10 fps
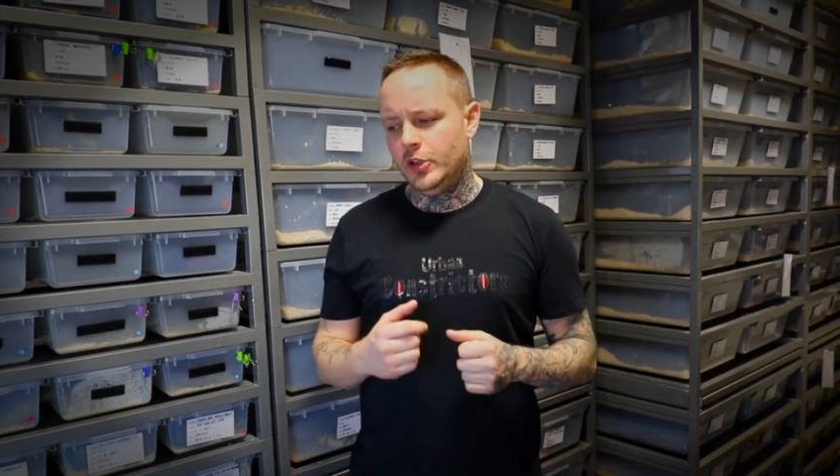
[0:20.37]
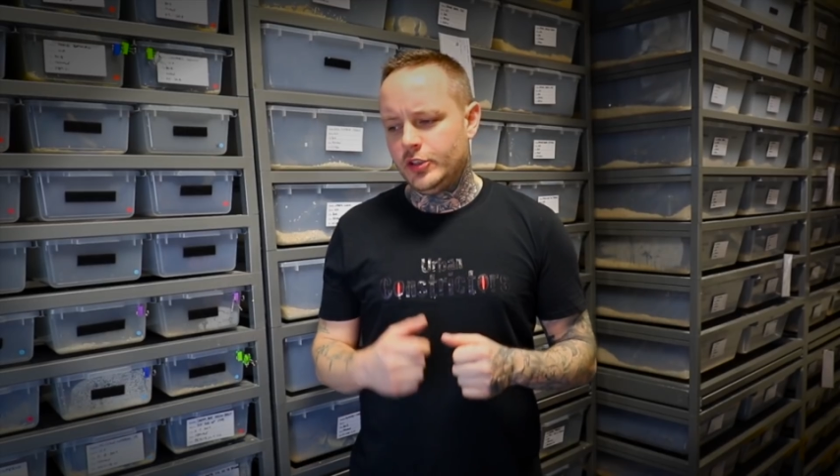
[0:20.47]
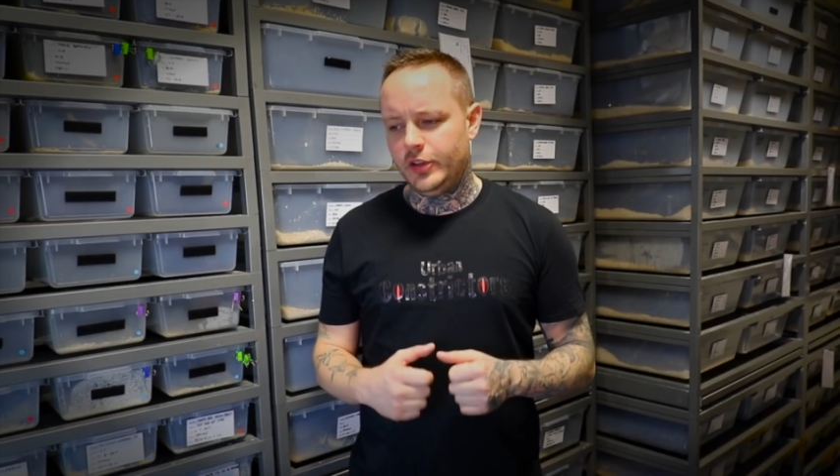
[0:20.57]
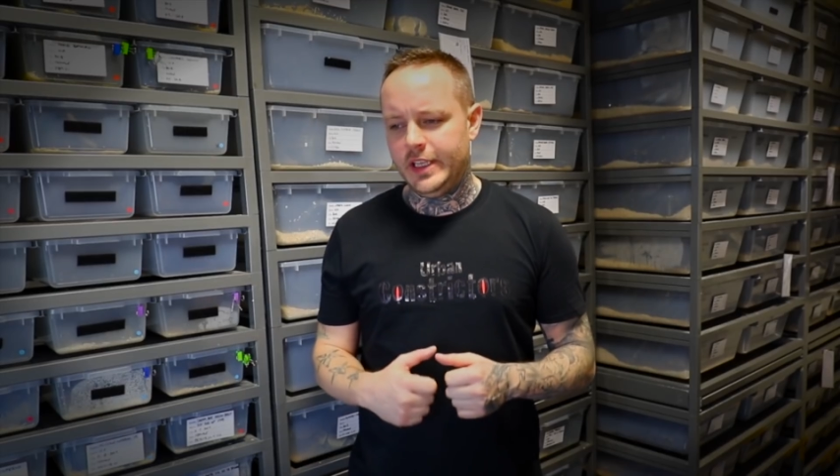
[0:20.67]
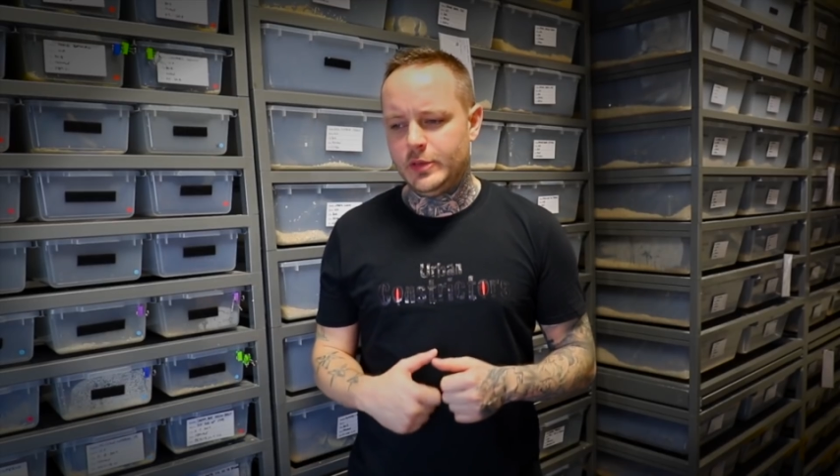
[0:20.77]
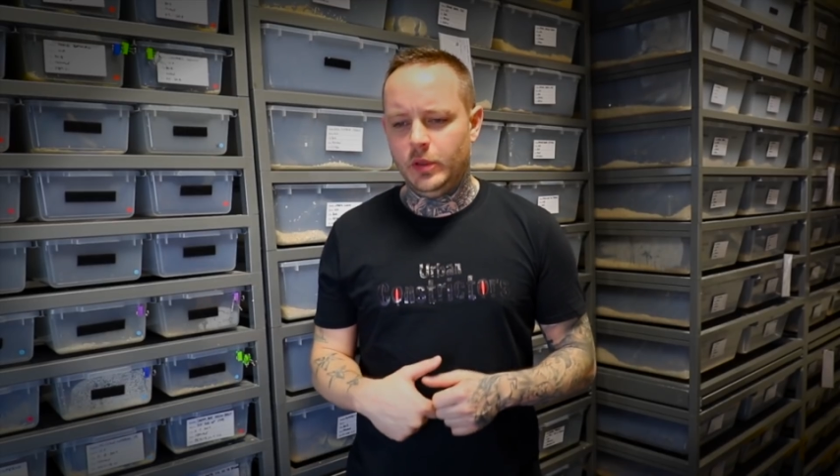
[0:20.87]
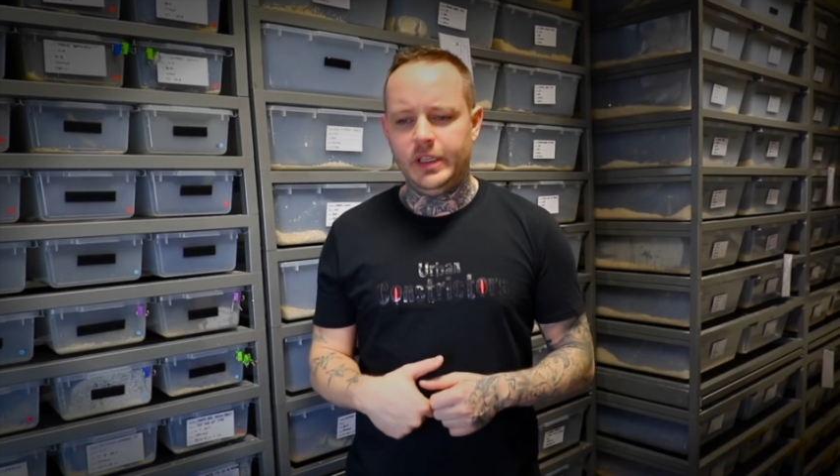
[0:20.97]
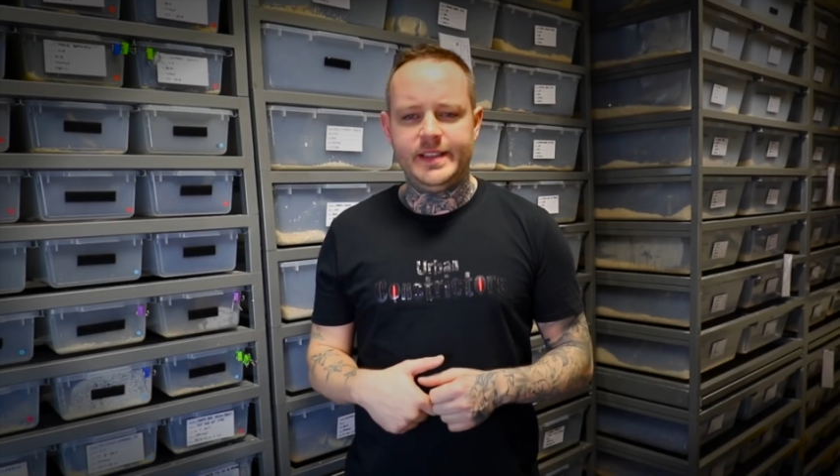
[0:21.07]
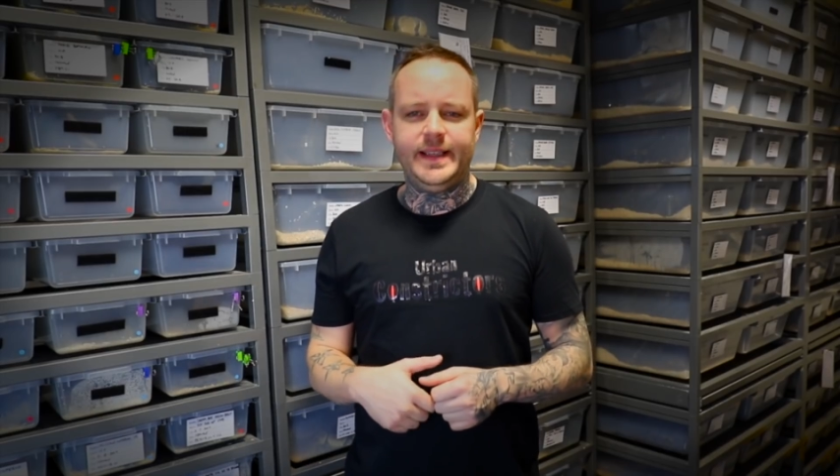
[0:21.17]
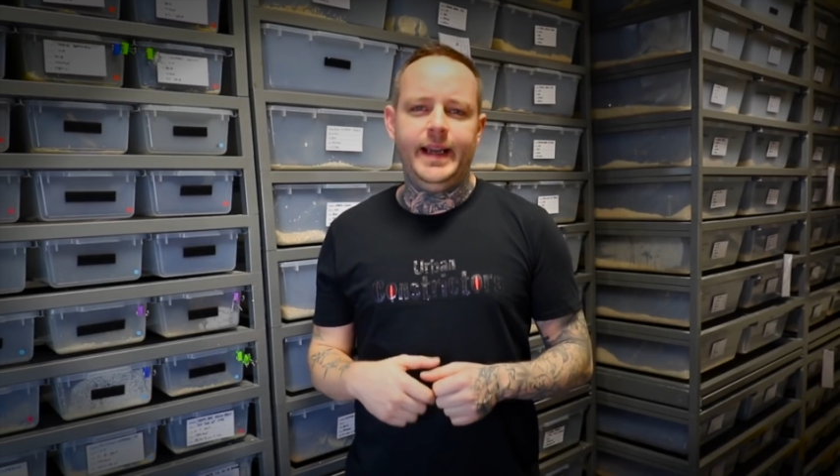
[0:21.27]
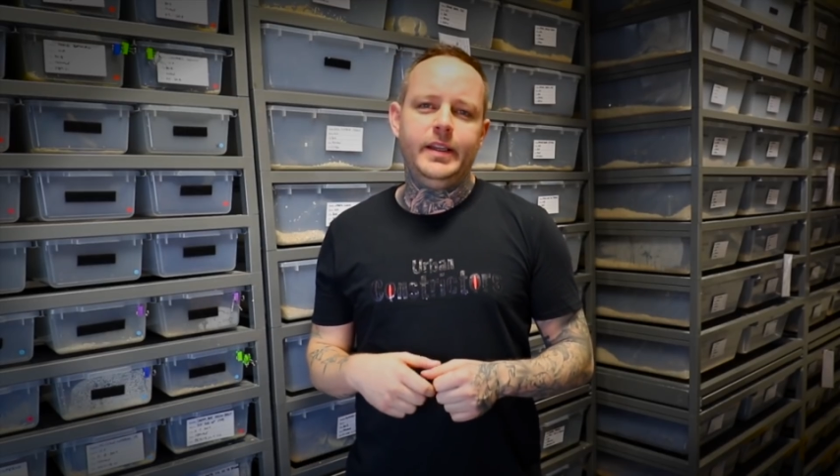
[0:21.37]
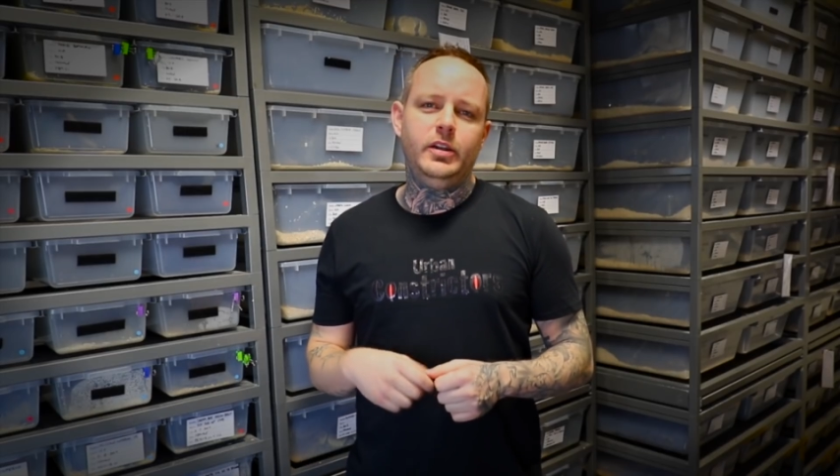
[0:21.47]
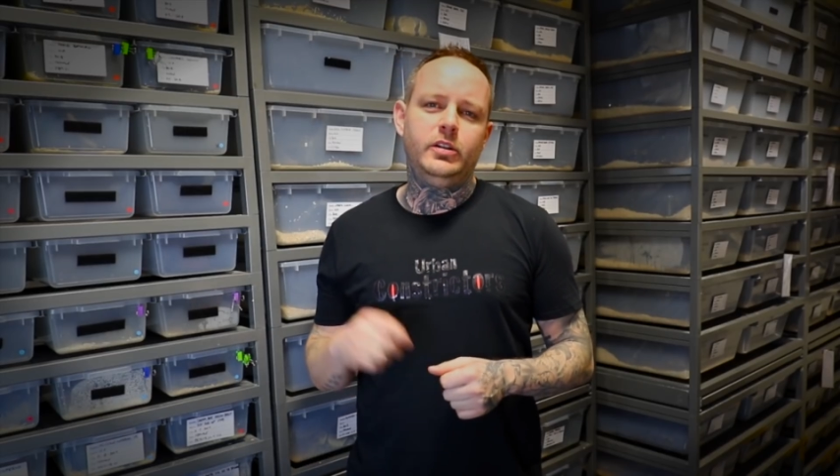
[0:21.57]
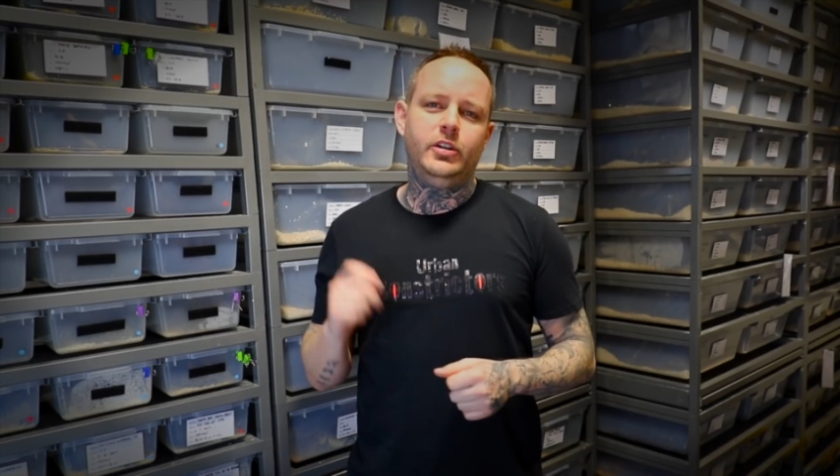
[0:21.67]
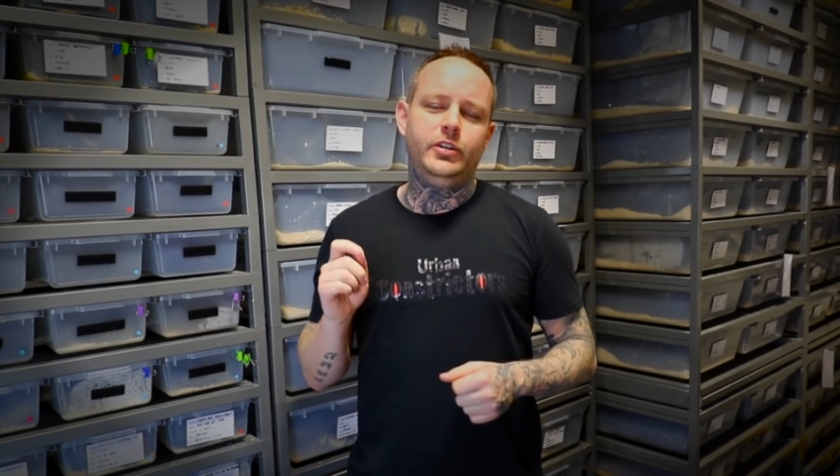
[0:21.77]
So this one is
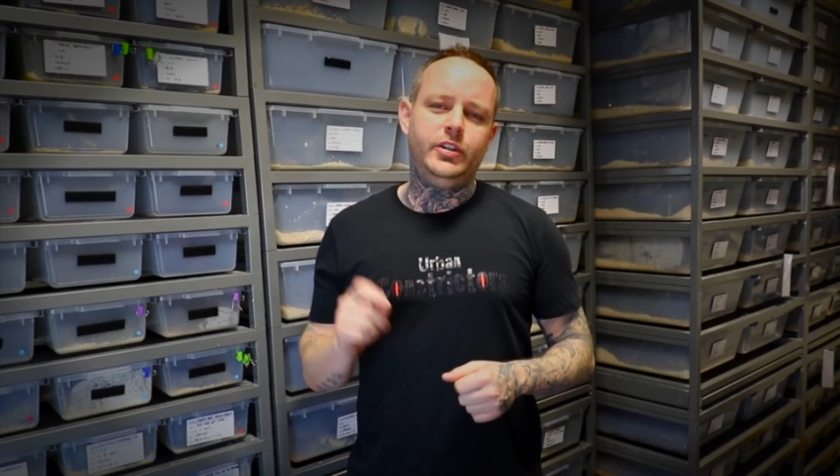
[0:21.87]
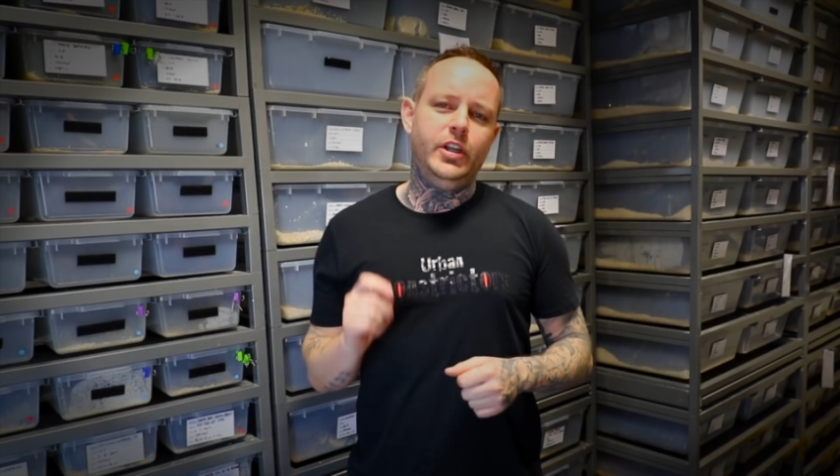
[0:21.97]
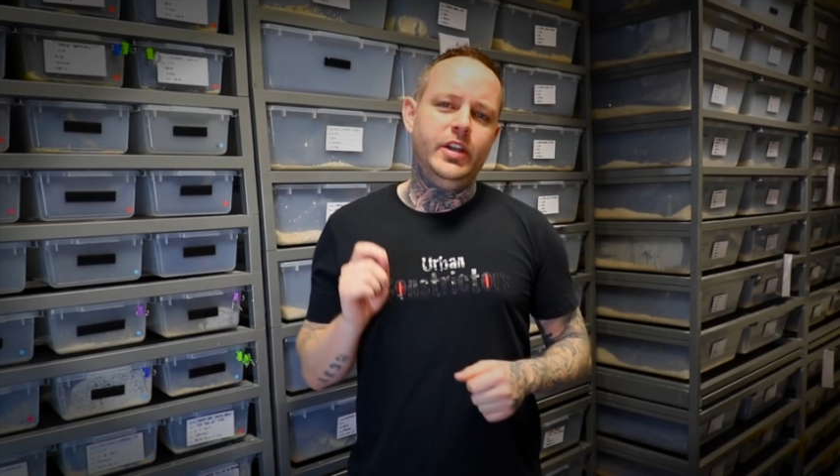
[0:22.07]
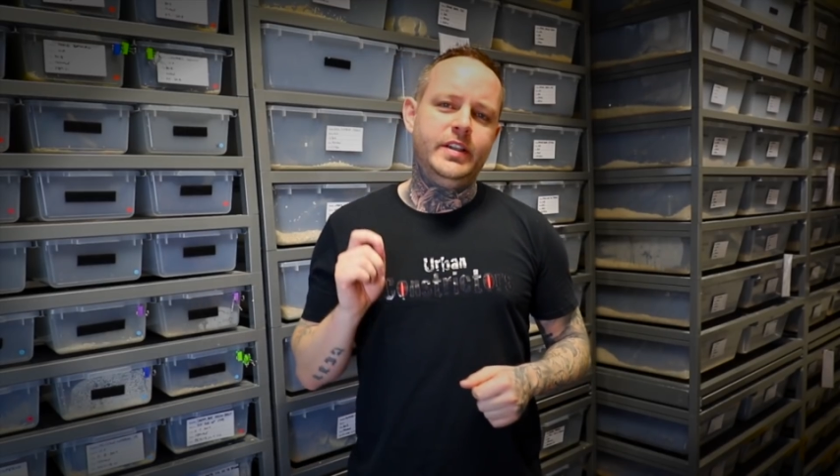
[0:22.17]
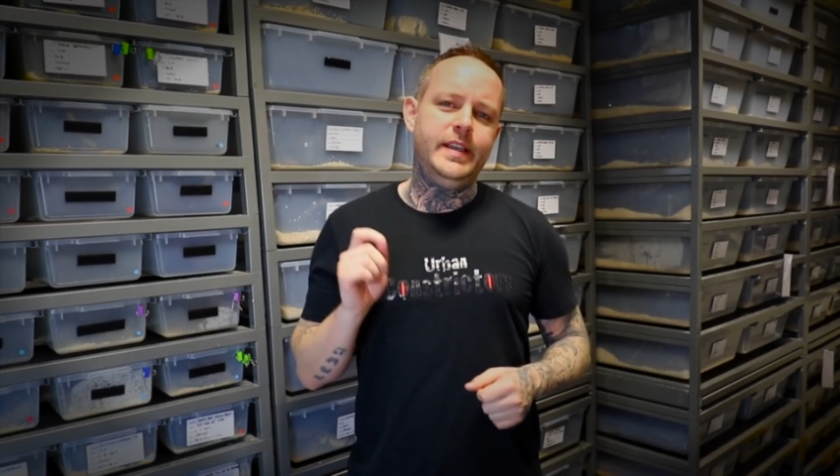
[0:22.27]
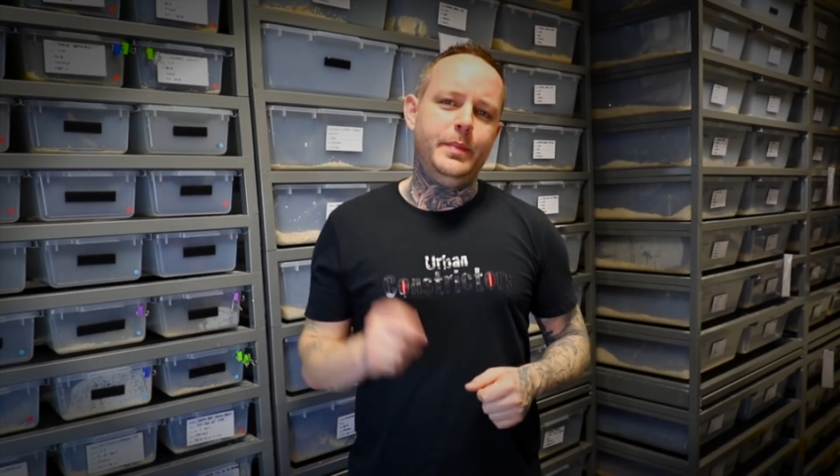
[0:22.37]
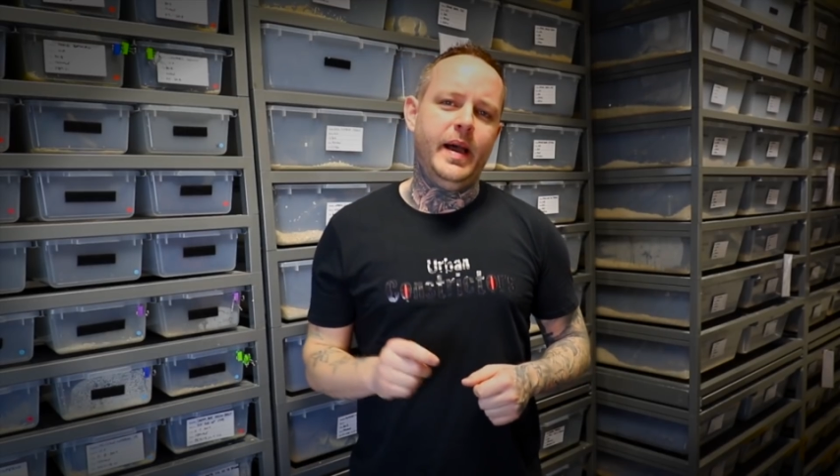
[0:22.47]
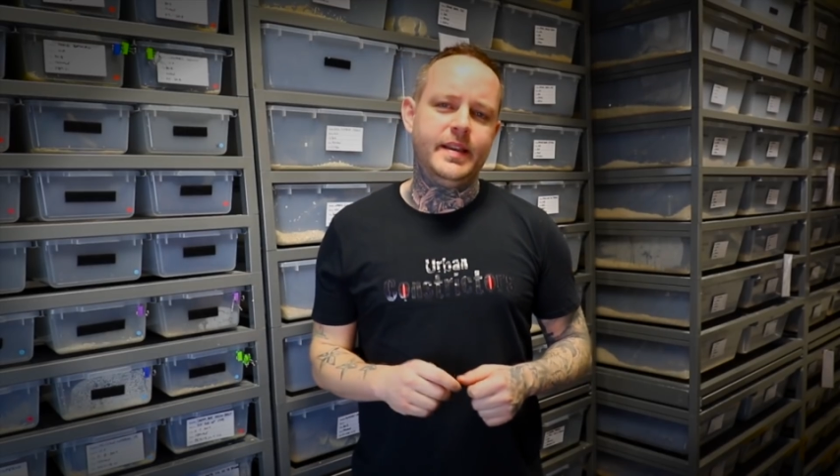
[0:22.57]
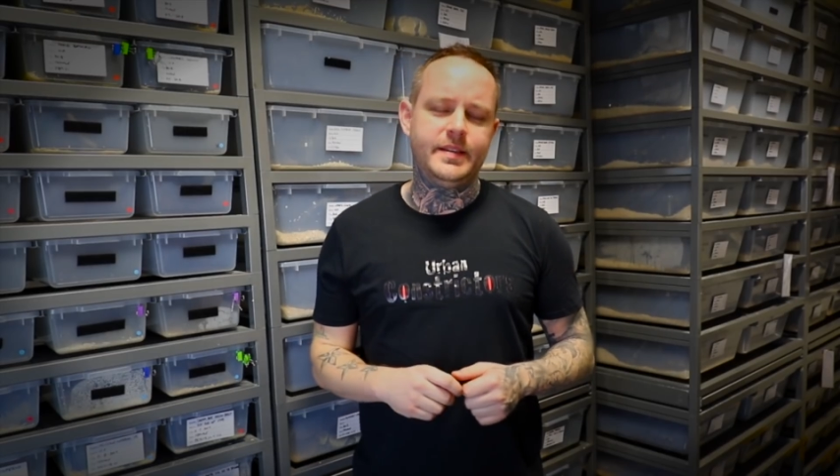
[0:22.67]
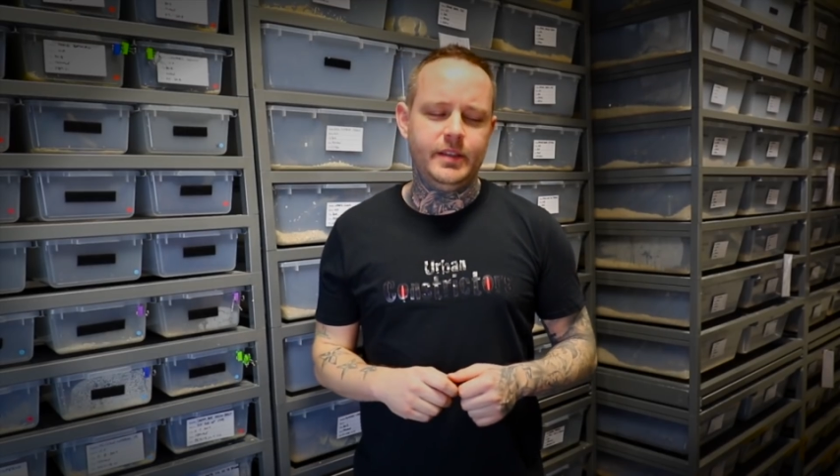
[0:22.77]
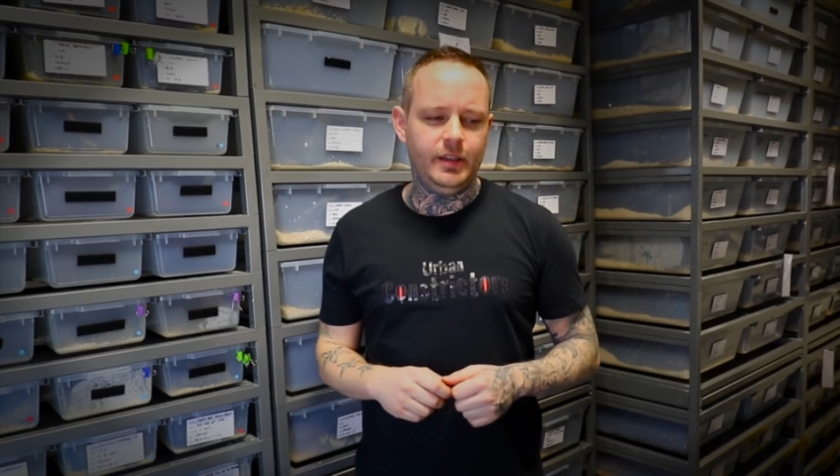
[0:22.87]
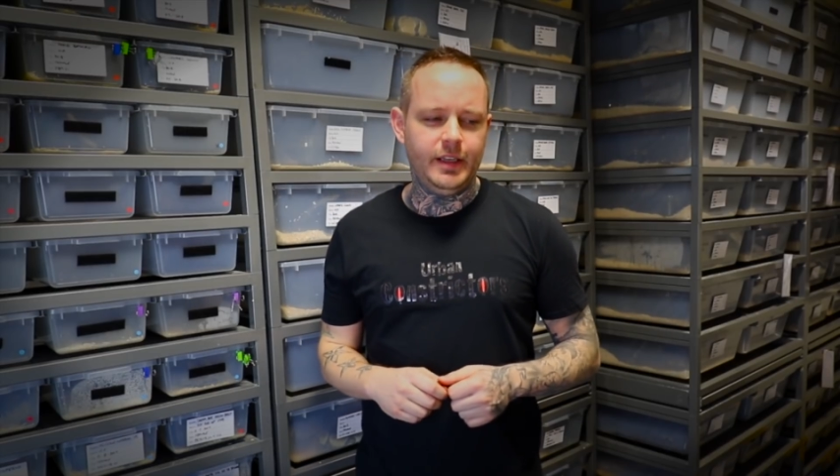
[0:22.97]
titled Dirty Pastel,